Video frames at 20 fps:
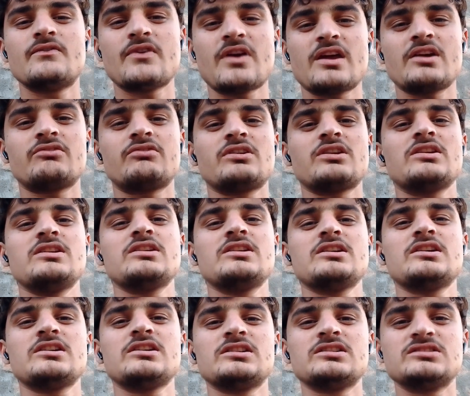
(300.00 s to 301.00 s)
very
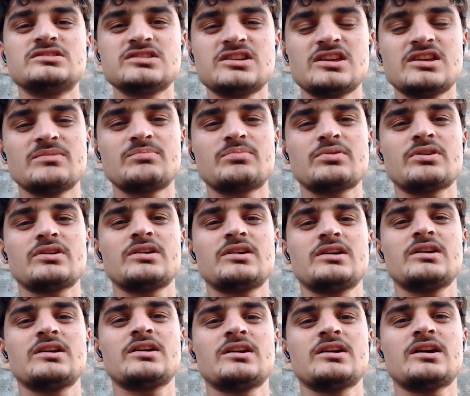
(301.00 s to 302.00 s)
deep
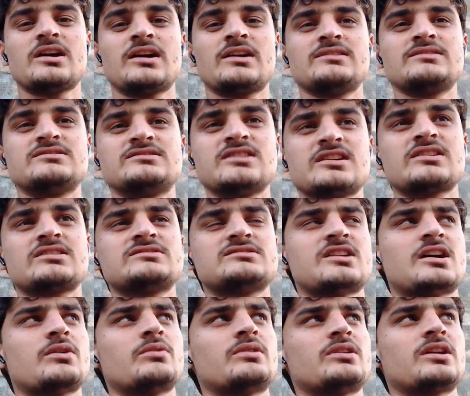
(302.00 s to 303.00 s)
and dig
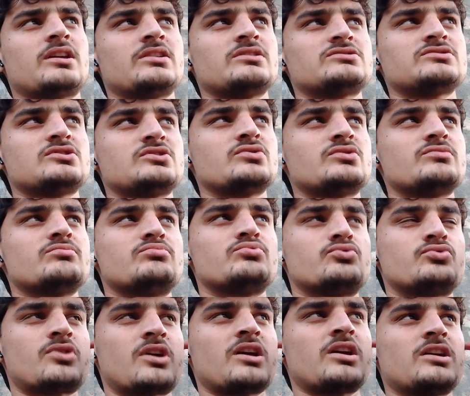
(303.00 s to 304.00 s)
down into your
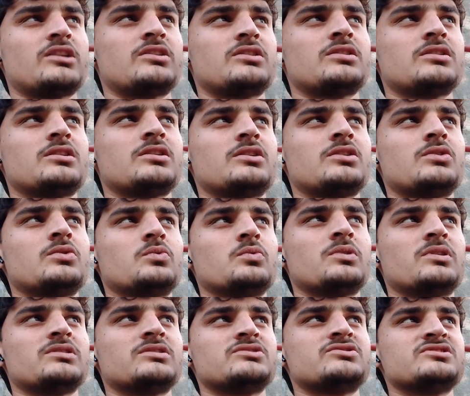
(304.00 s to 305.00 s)
brain,
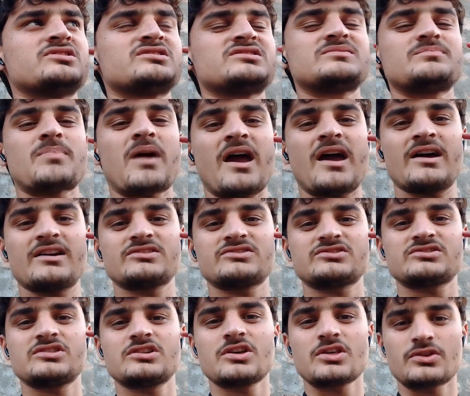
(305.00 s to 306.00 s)
what just
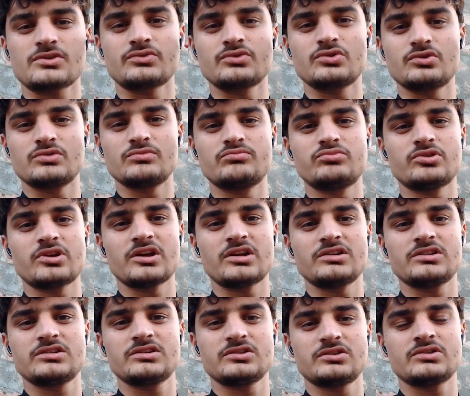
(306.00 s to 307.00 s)
passed through your
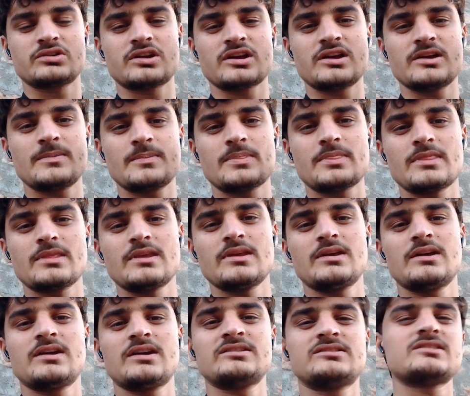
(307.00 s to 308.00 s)
brain. Okay,
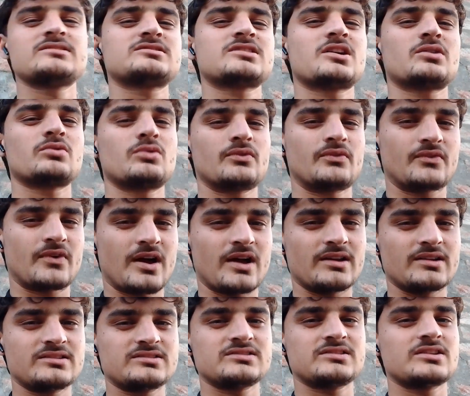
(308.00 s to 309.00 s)
and that's how you
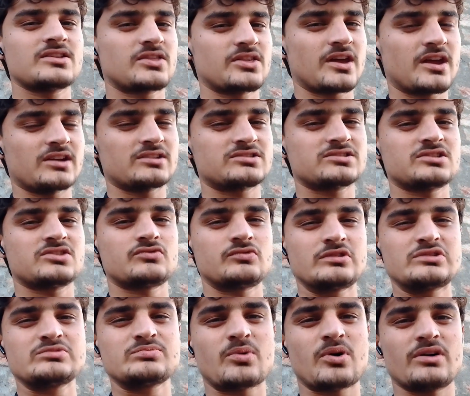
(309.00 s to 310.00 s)
find that
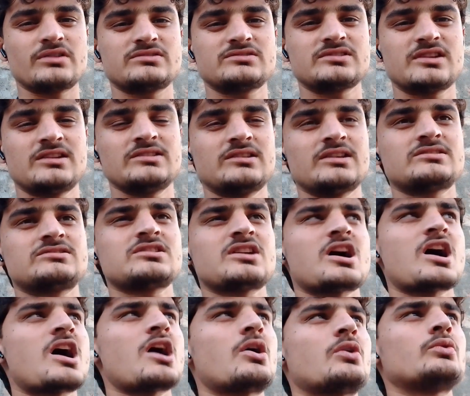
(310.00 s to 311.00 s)
response, and that's
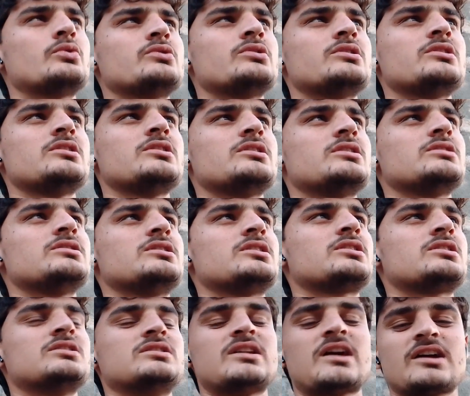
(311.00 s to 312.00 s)
how the
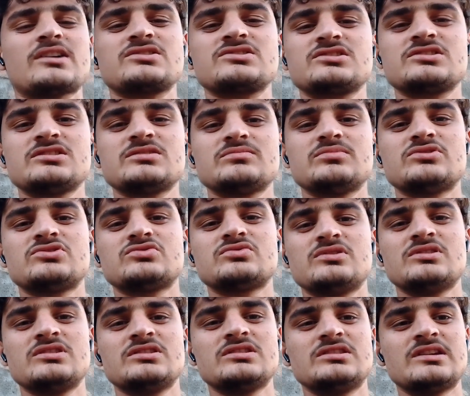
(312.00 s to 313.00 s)
connection
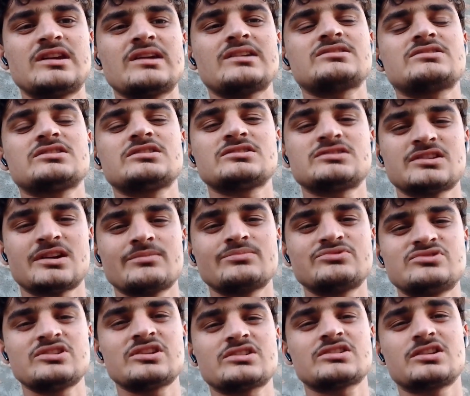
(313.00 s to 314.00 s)
between that
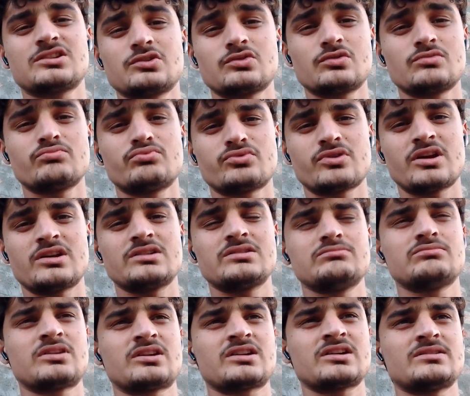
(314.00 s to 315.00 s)
subject and your brain
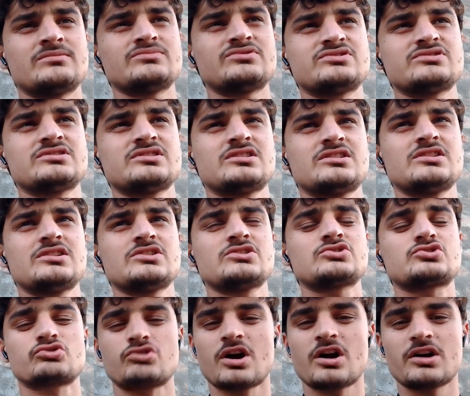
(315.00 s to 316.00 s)
becomes
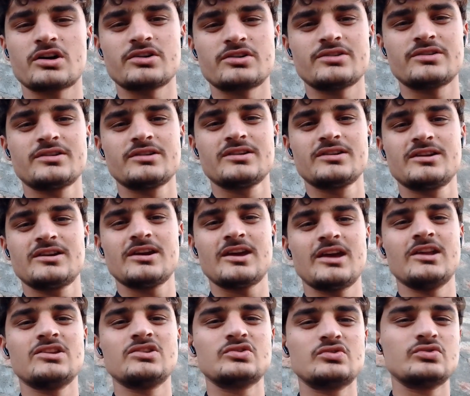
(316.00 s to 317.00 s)
stronger,
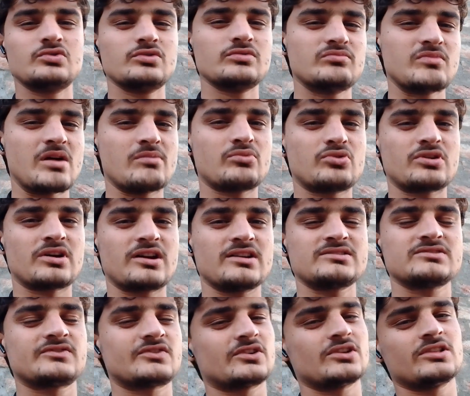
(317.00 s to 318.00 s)
and you
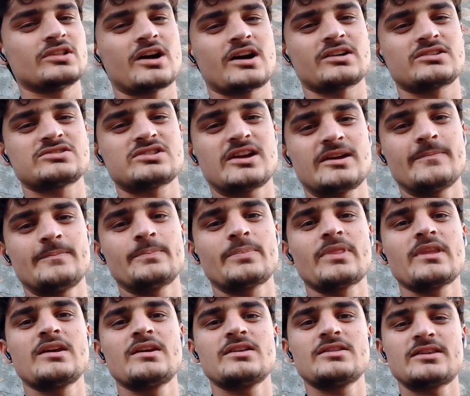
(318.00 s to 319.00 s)
memorize for a long time.
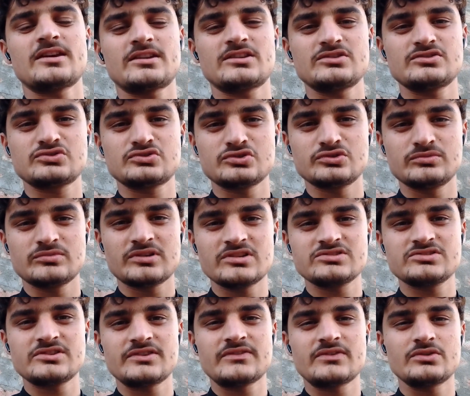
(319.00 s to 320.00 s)
Thank you so
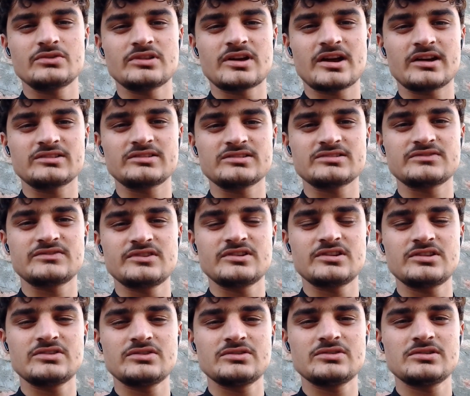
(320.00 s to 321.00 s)
much. If you like this
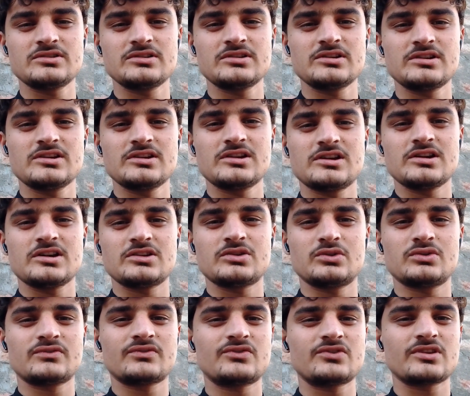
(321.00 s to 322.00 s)
video,
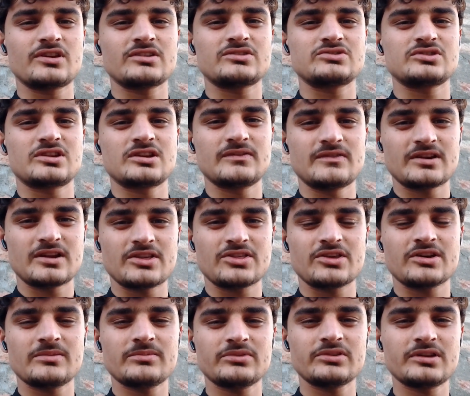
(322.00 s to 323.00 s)
don't forget to give it a
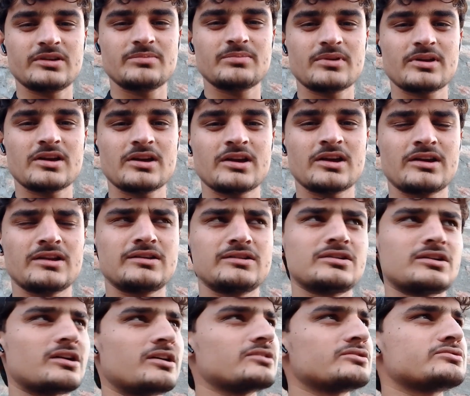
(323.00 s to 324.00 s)
thumbs up, and
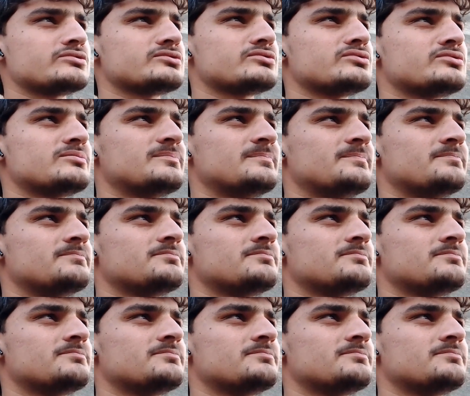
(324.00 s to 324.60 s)
also